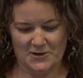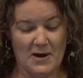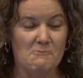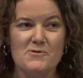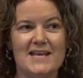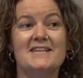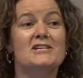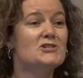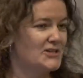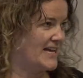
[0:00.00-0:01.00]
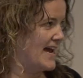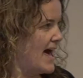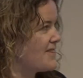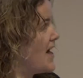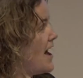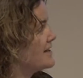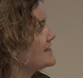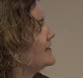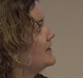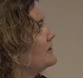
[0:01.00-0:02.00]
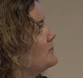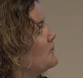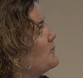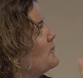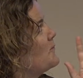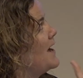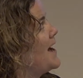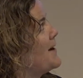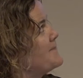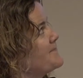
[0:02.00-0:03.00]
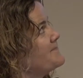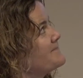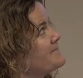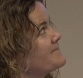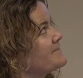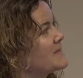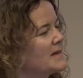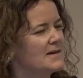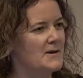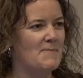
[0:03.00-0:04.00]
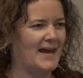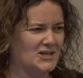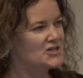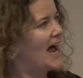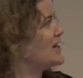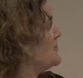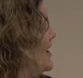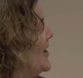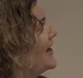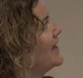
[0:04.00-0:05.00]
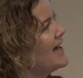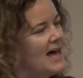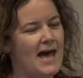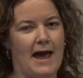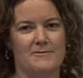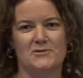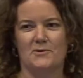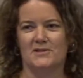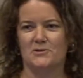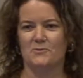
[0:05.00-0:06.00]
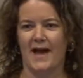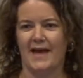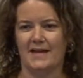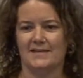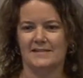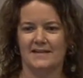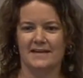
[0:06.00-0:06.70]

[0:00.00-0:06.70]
So initially, I thought back in January, I was going to write